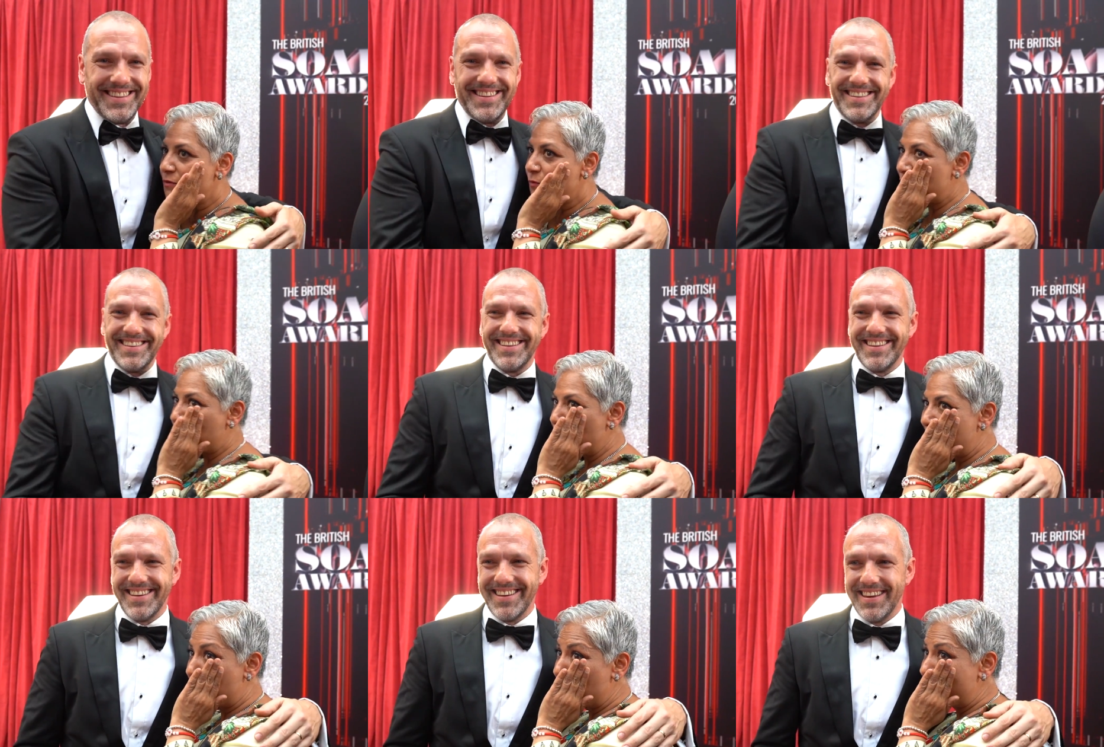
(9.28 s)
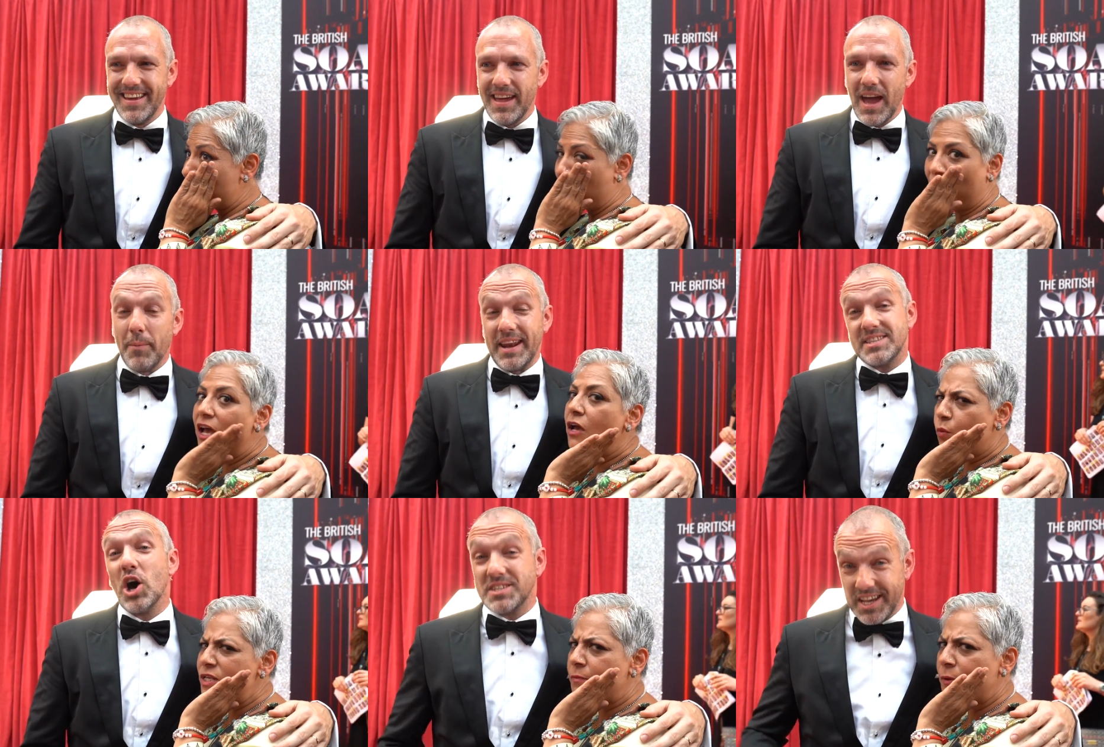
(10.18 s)
Speaker 1: I love it. I mean,
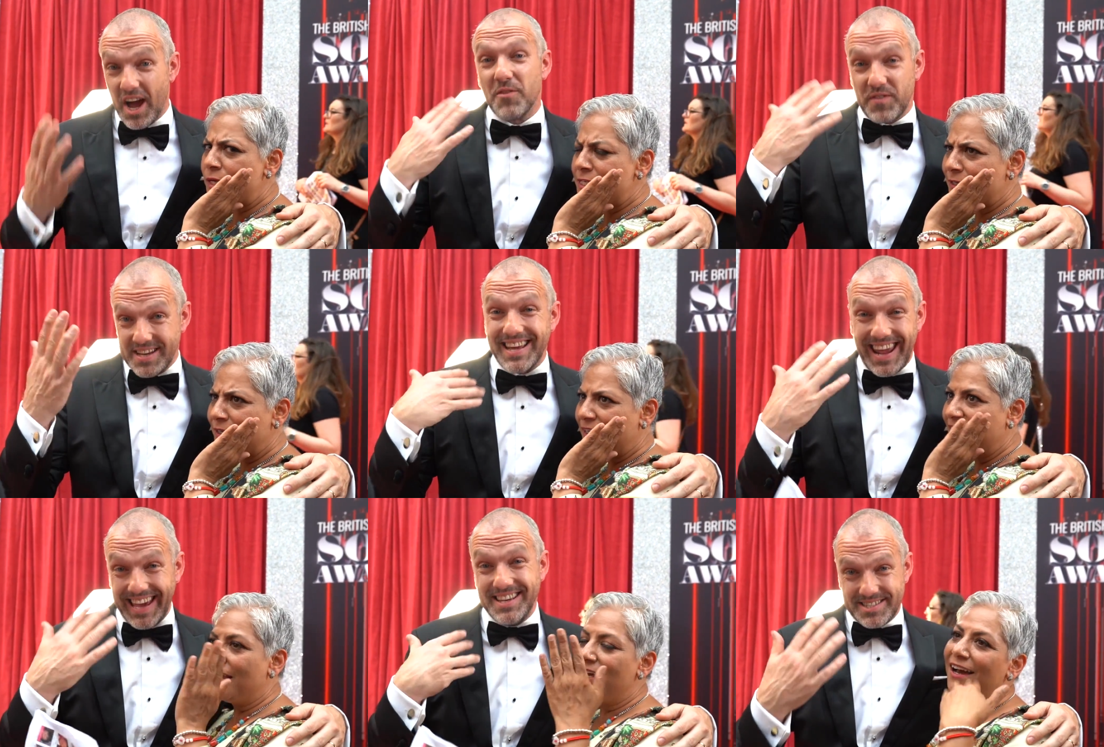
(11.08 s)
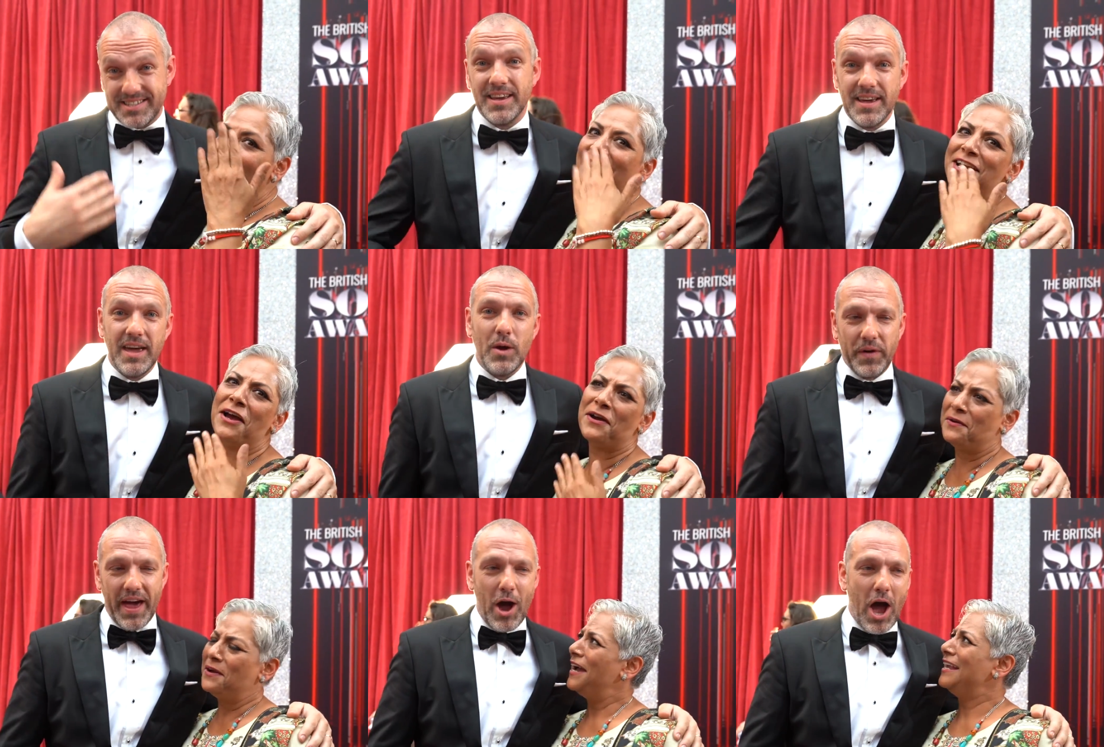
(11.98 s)
it's oh, hot enough as it is. It is hot enough,
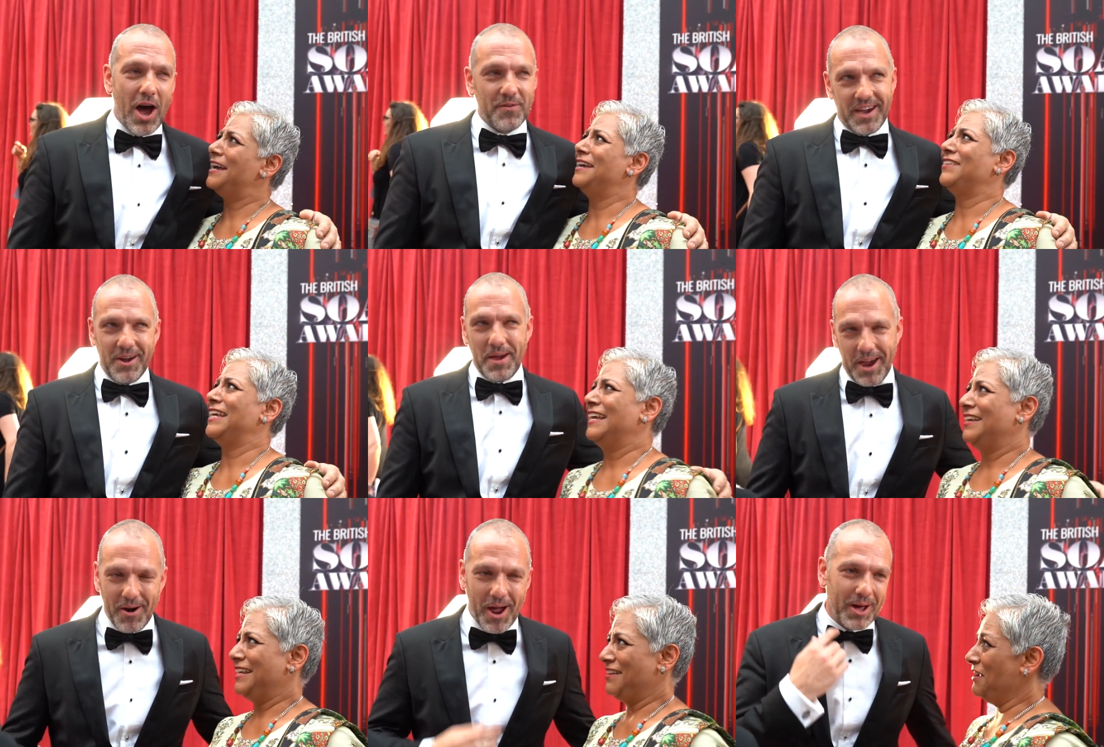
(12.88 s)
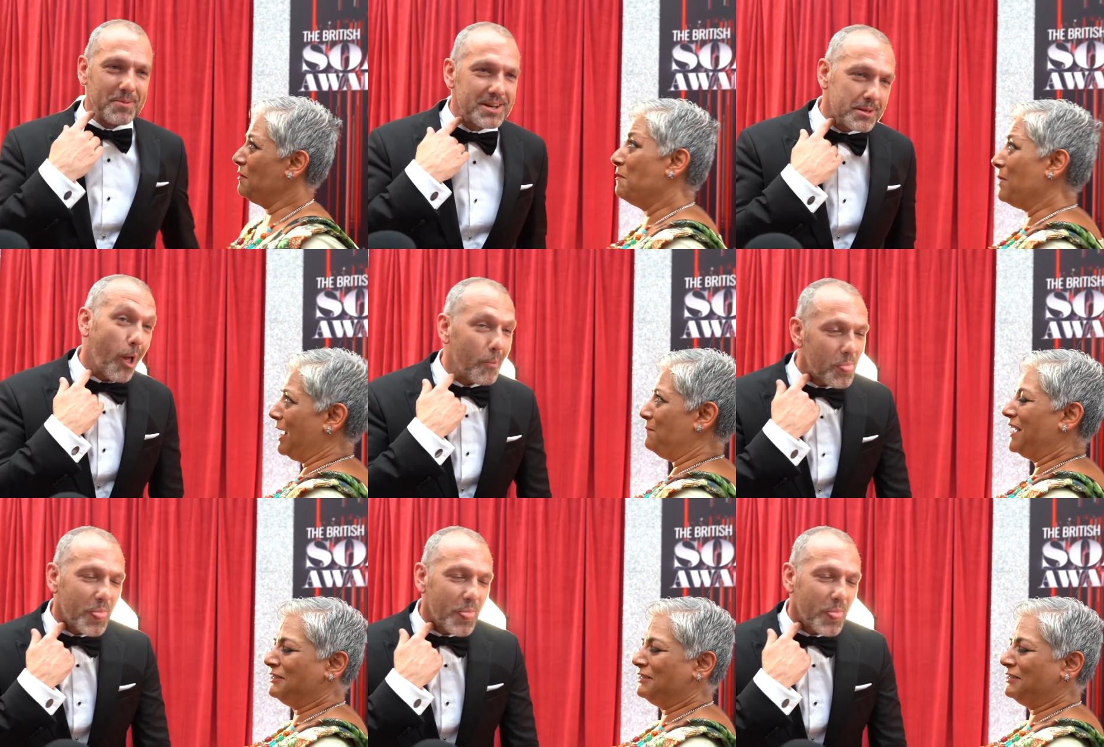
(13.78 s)
isn't it? Warm. Yeah.